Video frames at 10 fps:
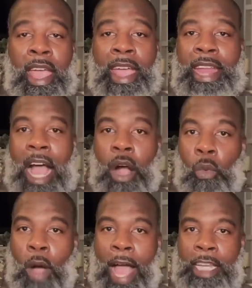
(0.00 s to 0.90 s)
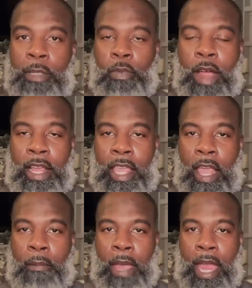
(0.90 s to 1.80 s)
and how widespread a
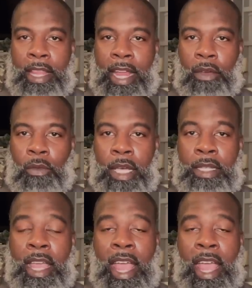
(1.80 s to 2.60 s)
campaign that it was,